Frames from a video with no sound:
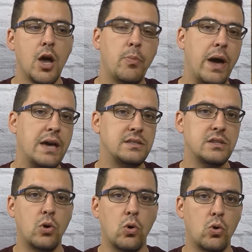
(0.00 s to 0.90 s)
past an
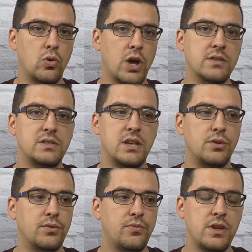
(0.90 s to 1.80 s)
old
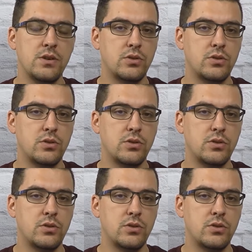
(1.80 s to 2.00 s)
untilled field,